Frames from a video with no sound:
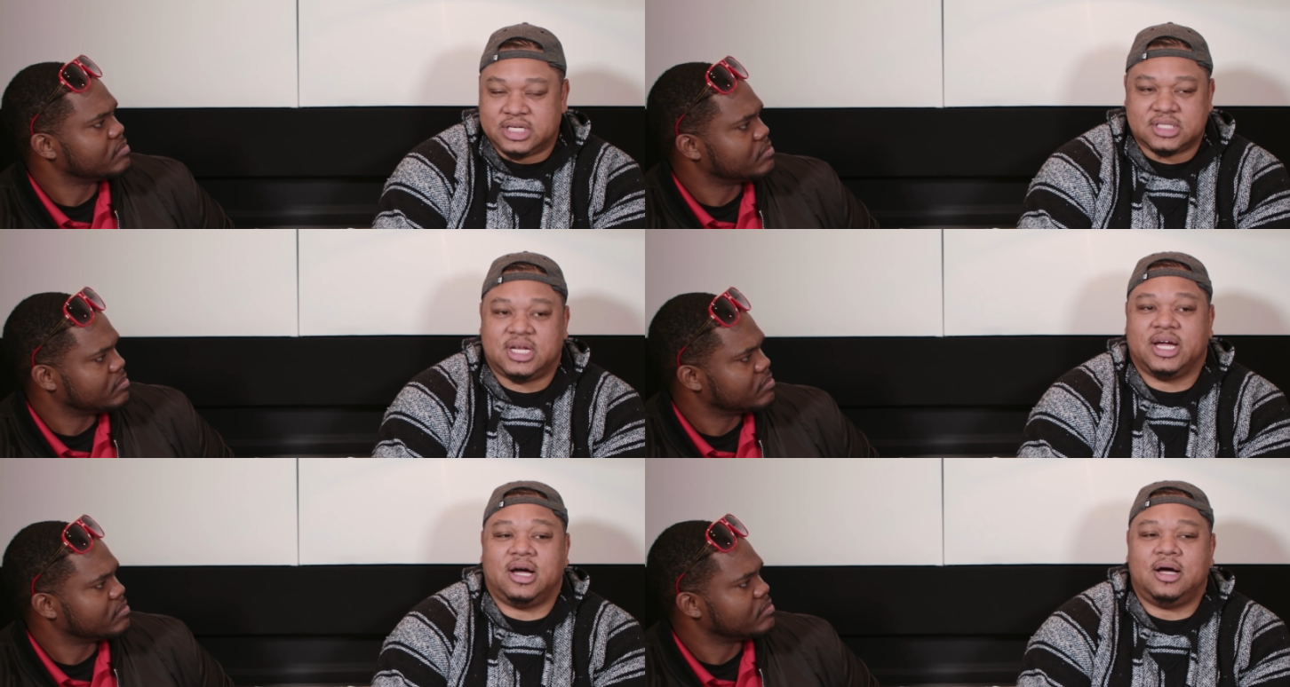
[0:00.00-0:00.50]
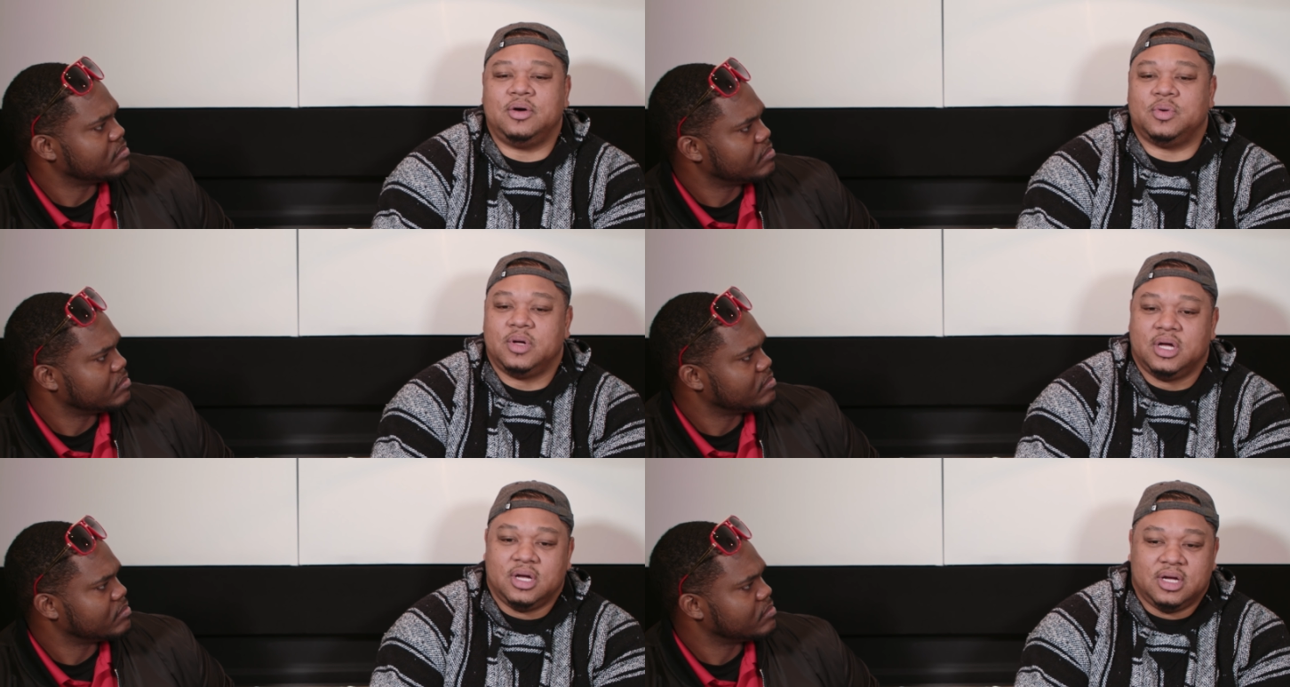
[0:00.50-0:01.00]
Speaker 1: It's like, oh,
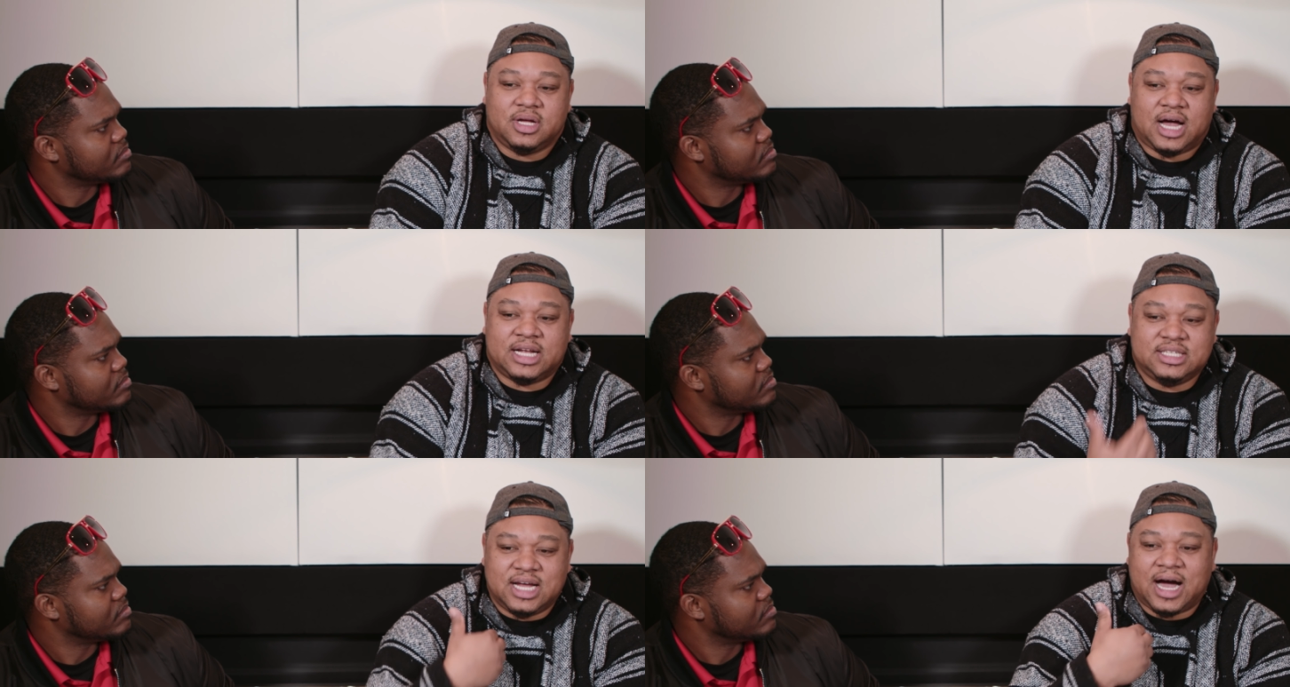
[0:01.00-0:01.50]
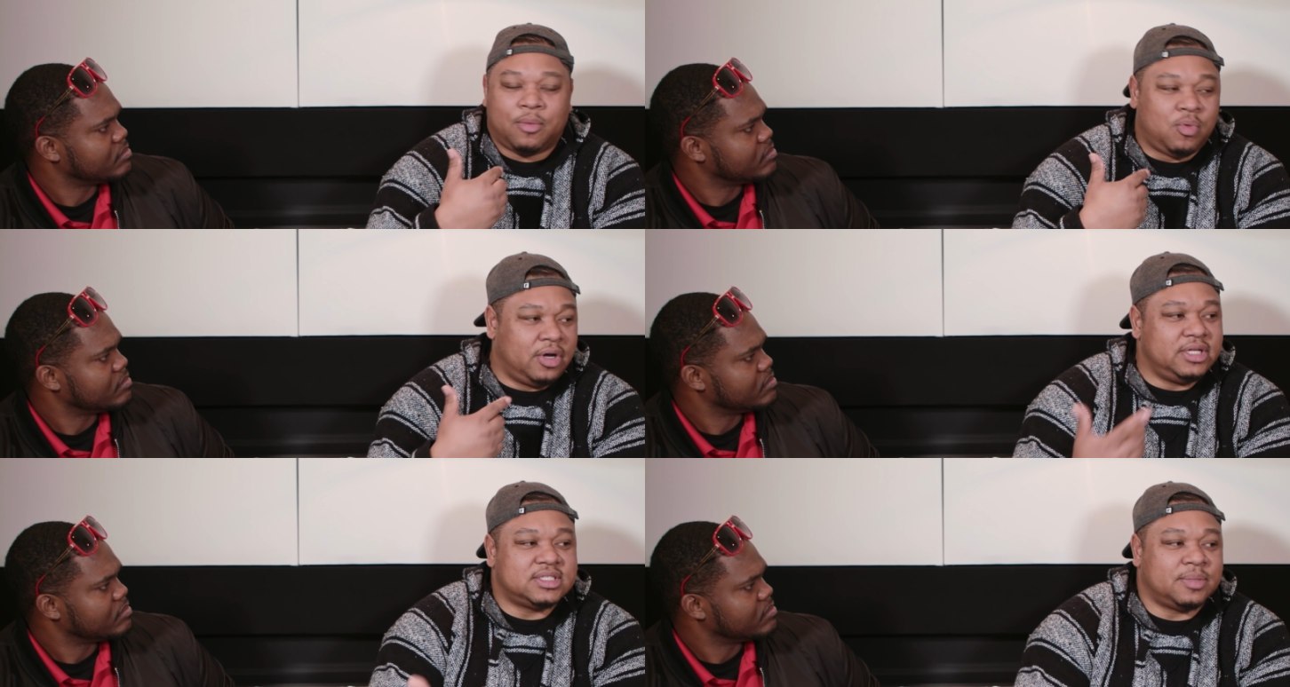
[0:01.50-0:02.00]
I, I
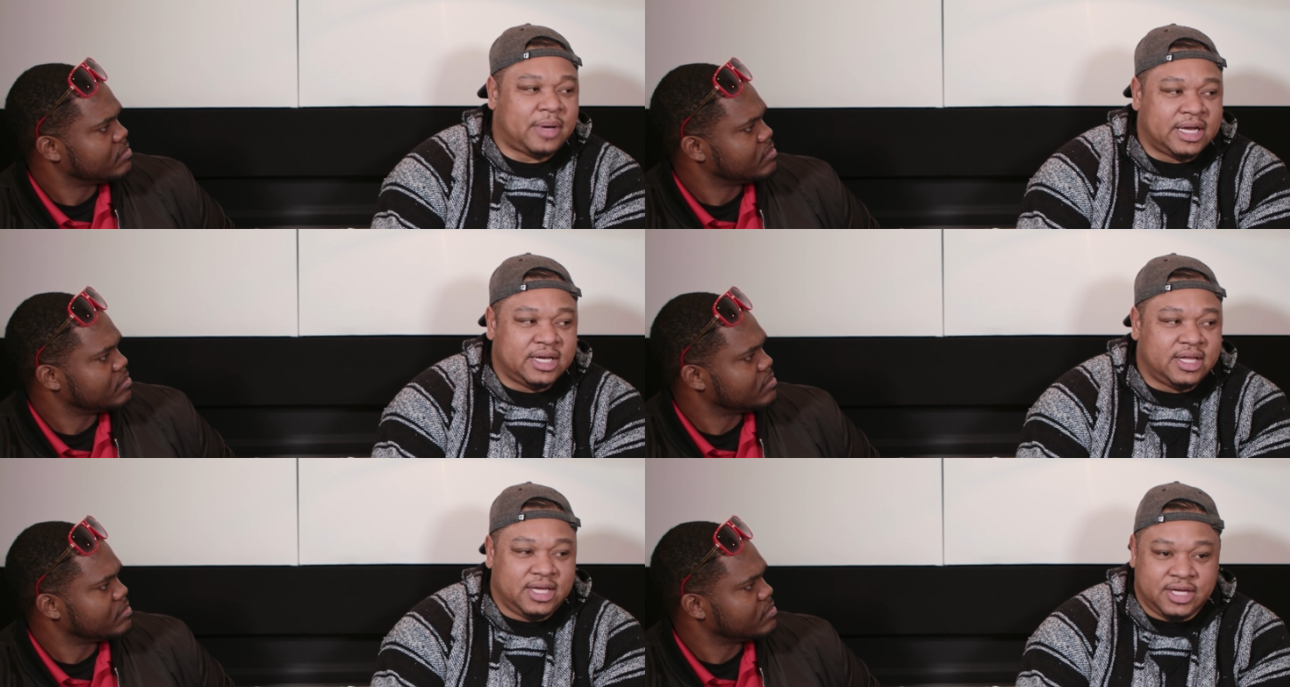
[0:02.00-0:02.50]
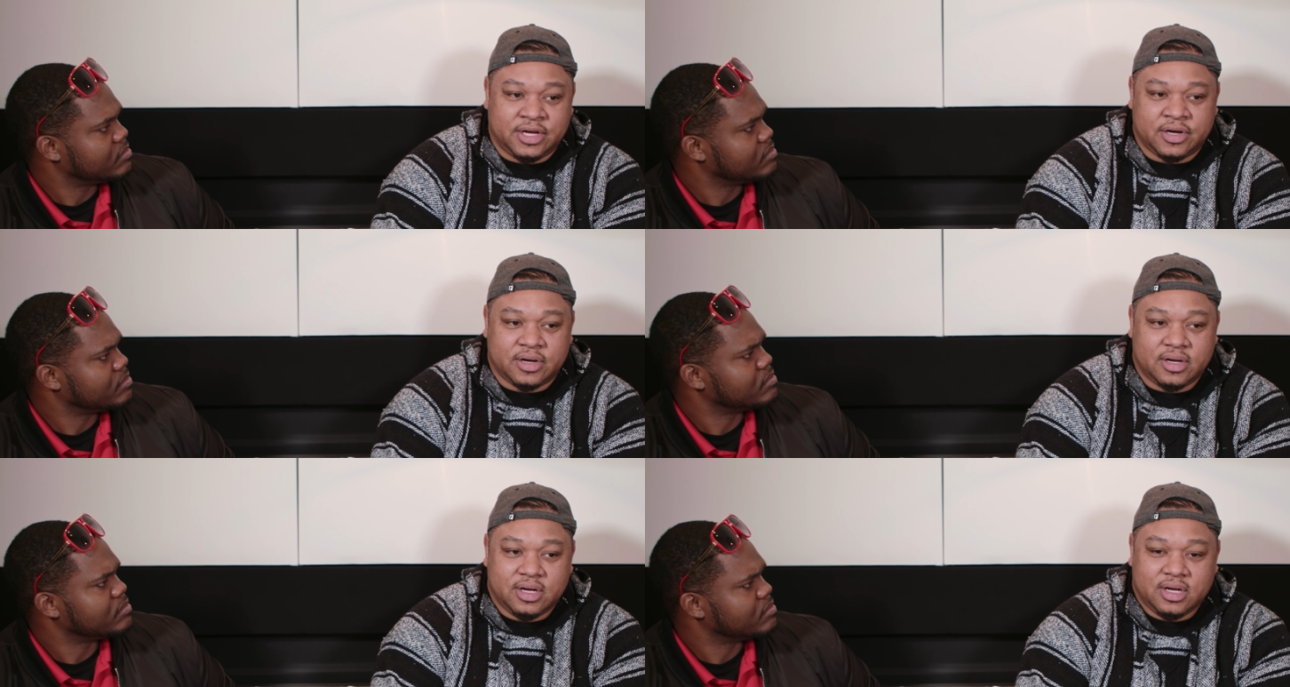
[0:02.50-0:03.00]
wanted somebody to hear